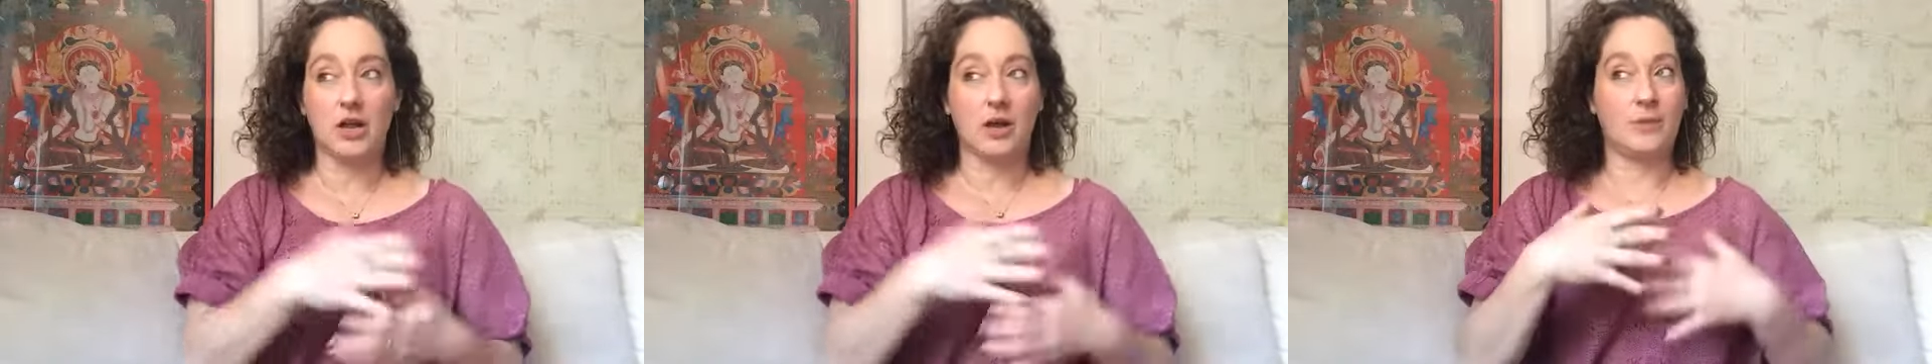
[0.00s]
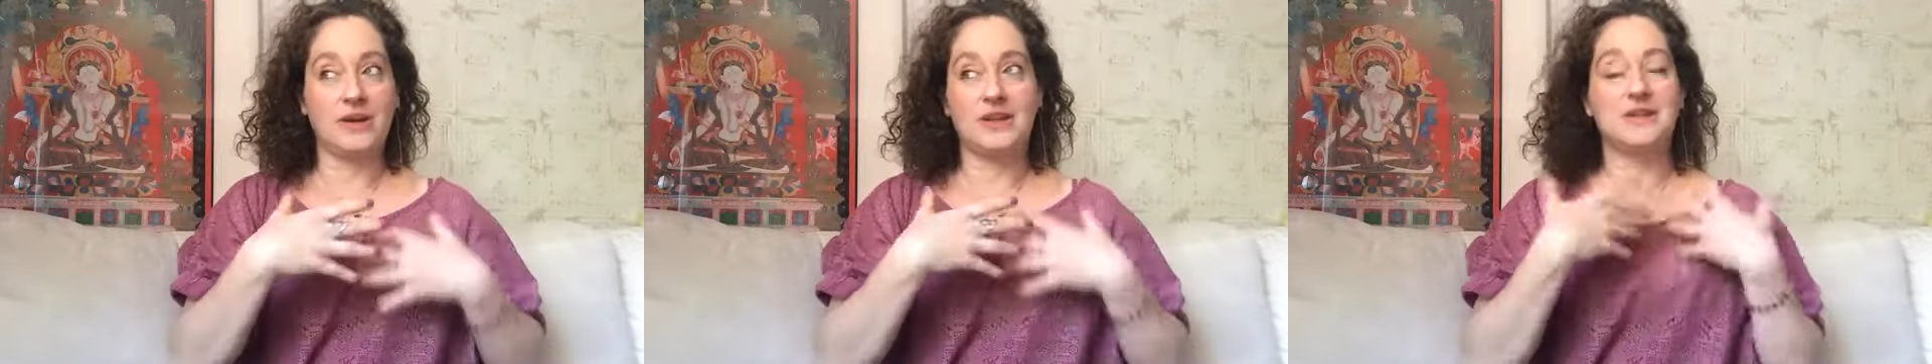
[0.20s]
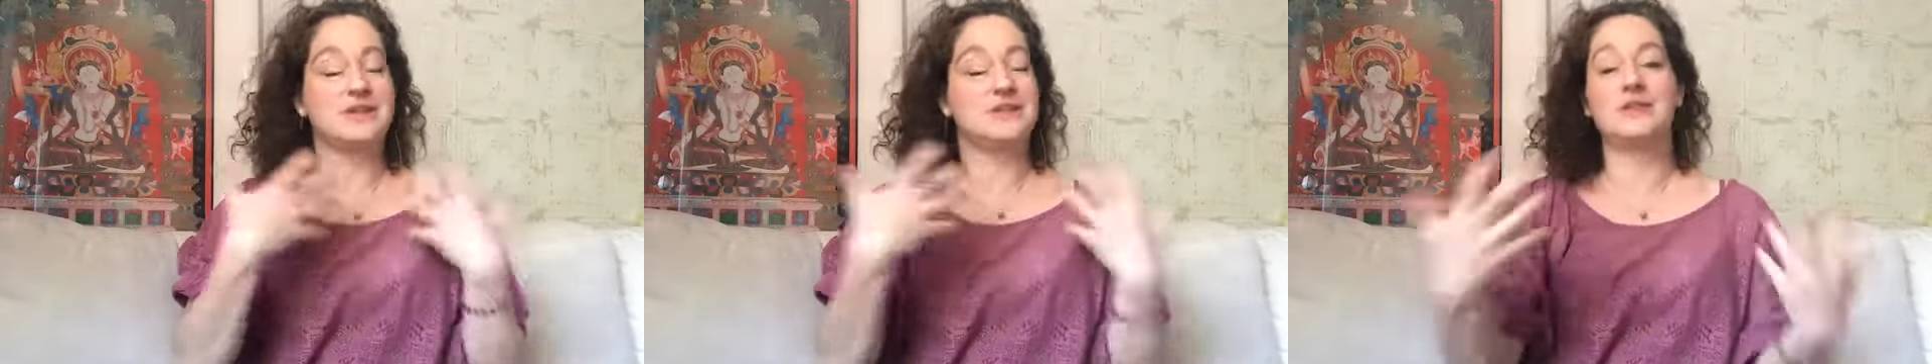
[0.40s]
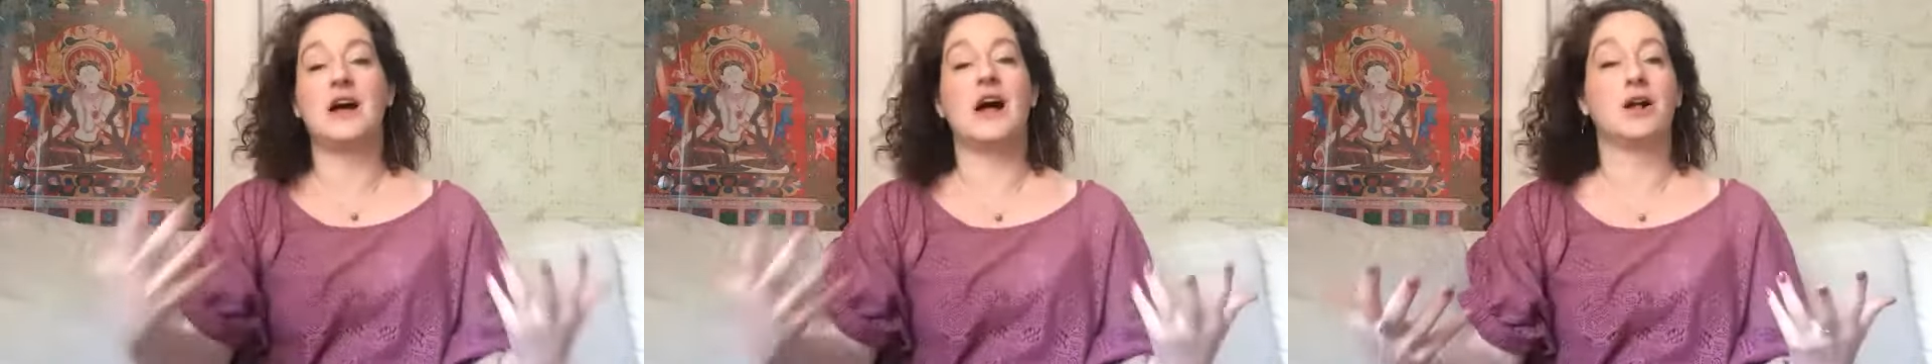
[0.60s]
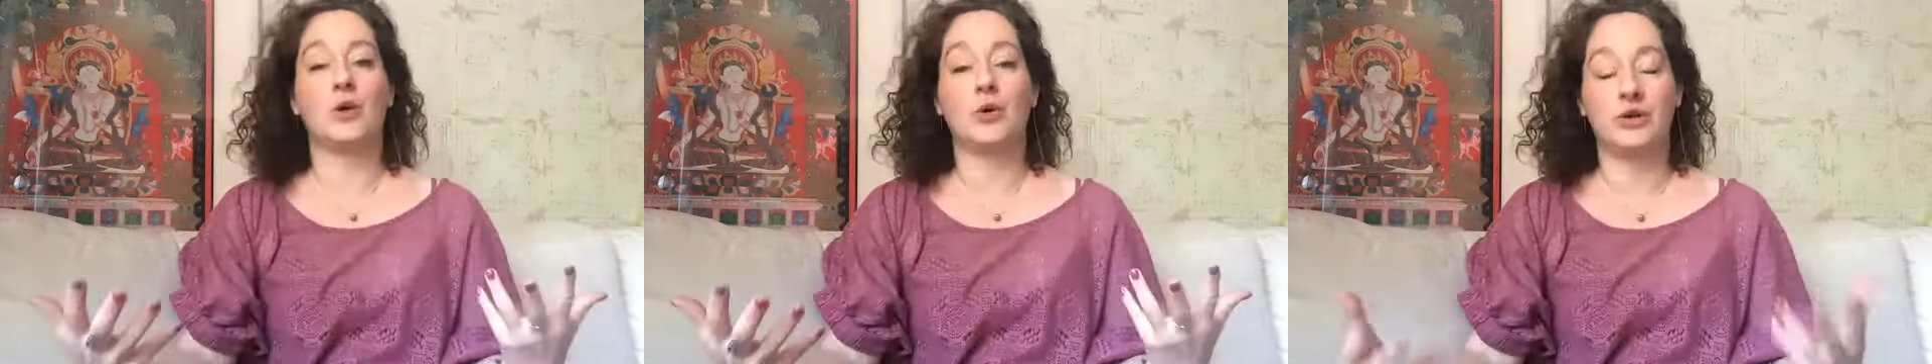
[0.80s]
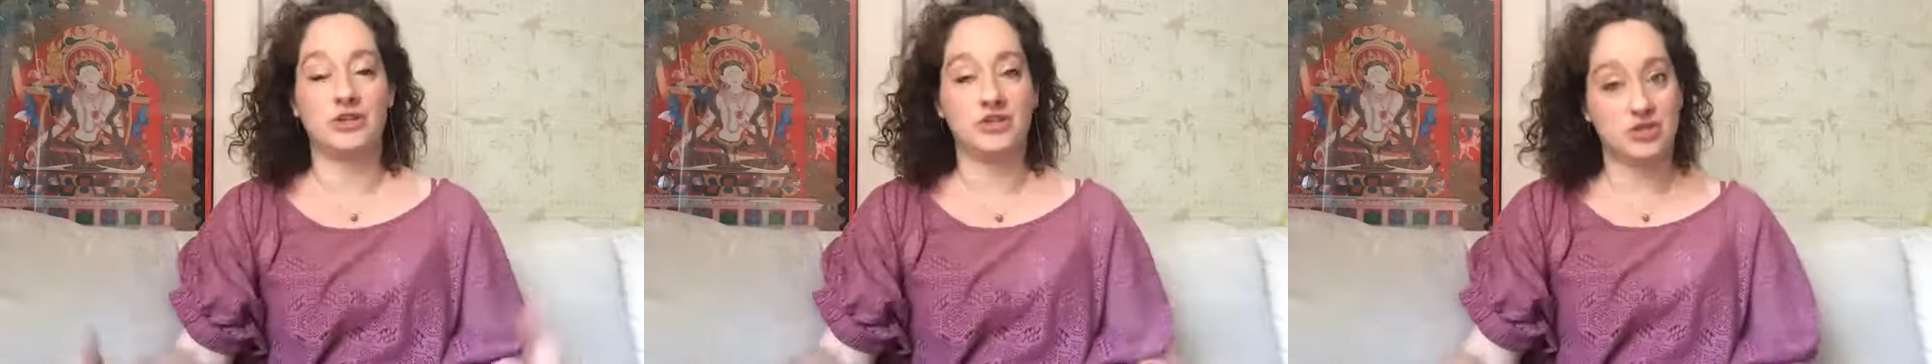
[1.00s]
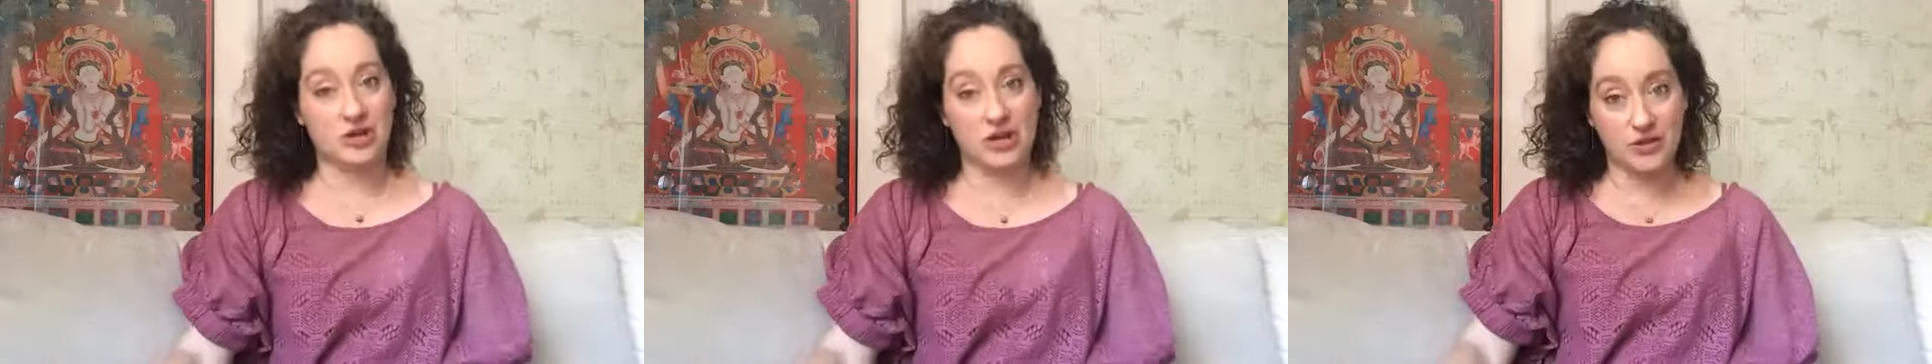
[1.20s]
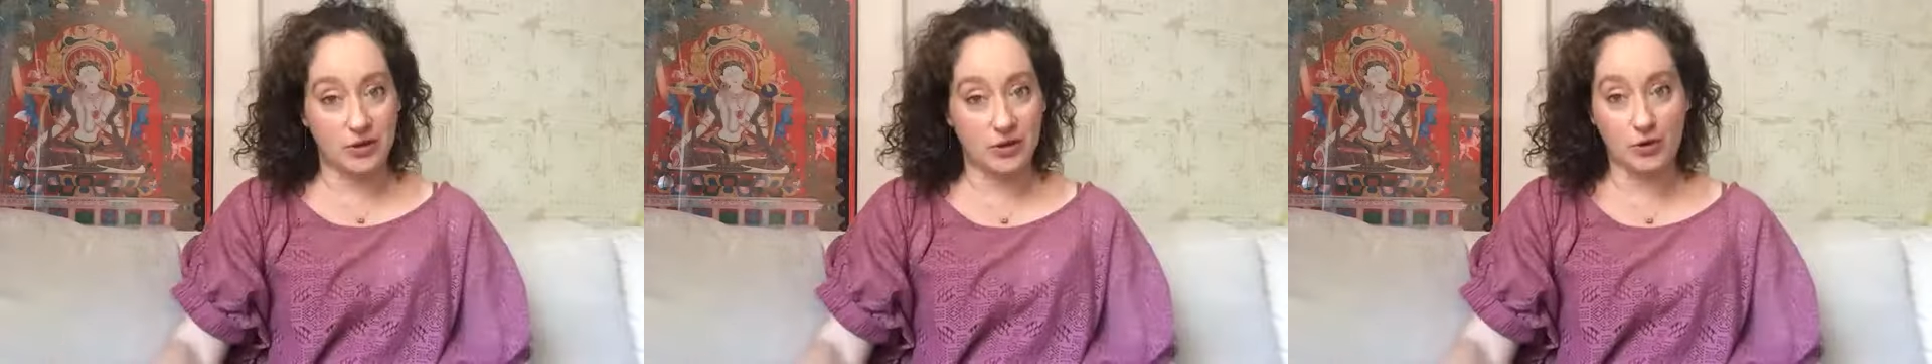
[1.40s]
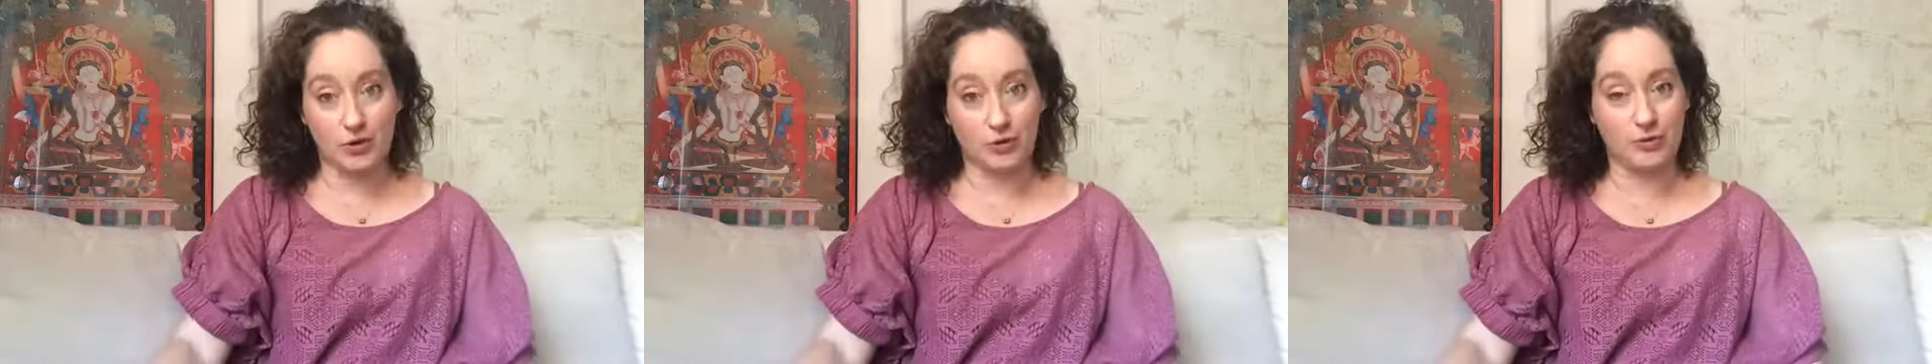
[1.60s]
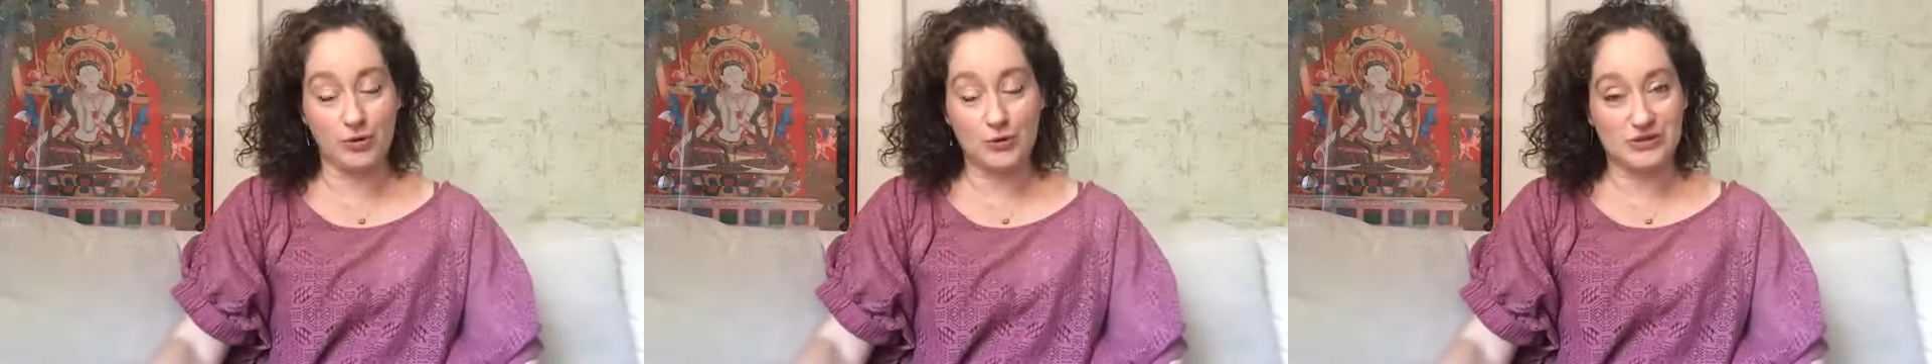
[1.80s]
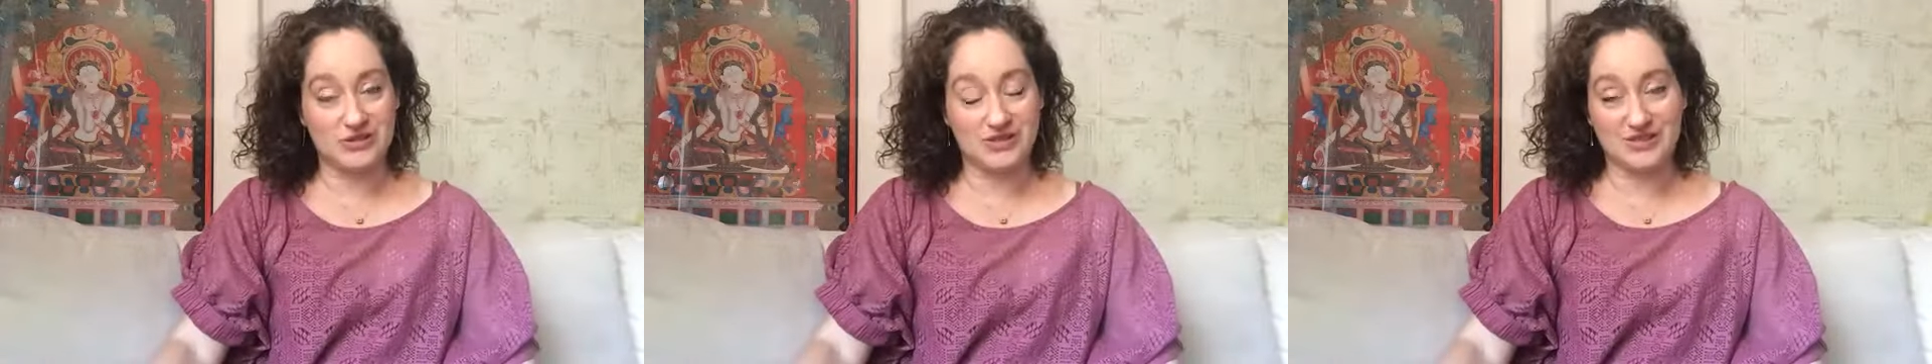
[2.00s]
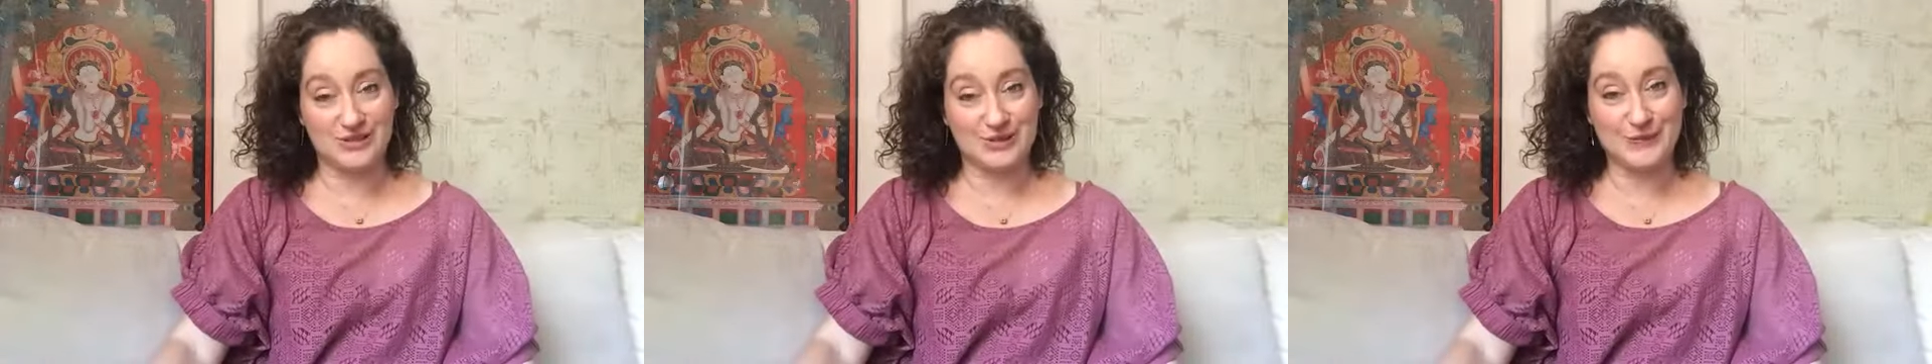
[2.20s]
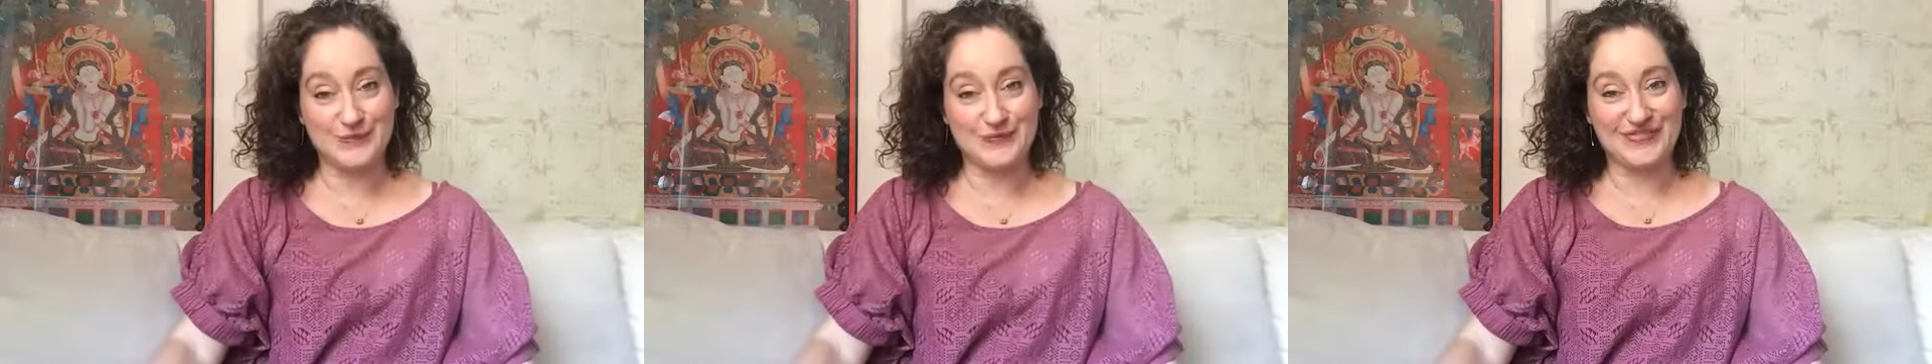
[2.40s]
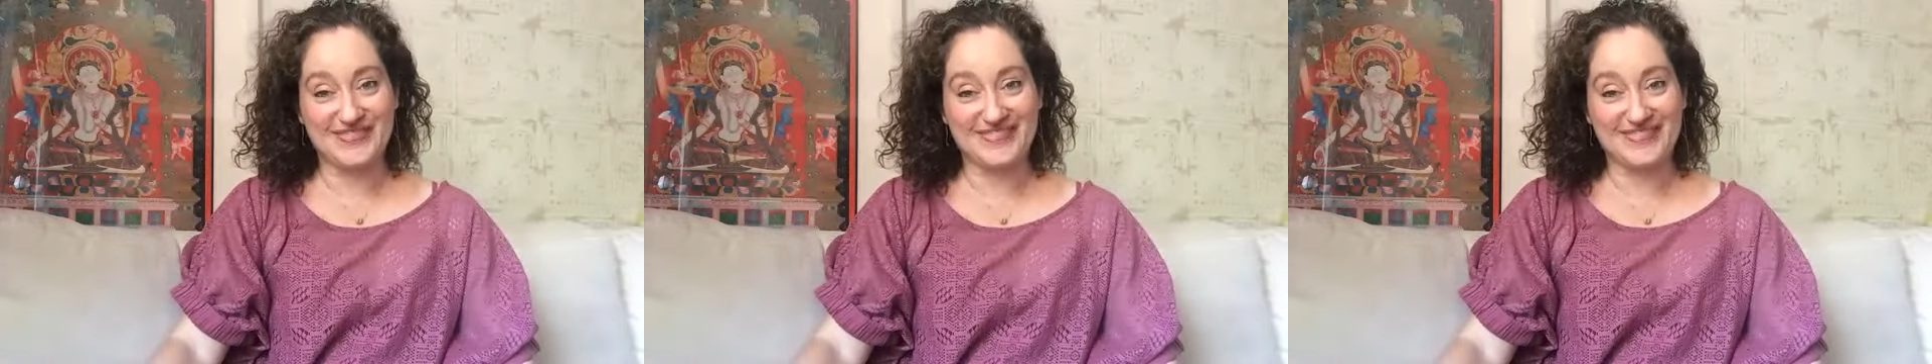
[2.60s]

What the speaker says: but it is not going to strengthen your immune system.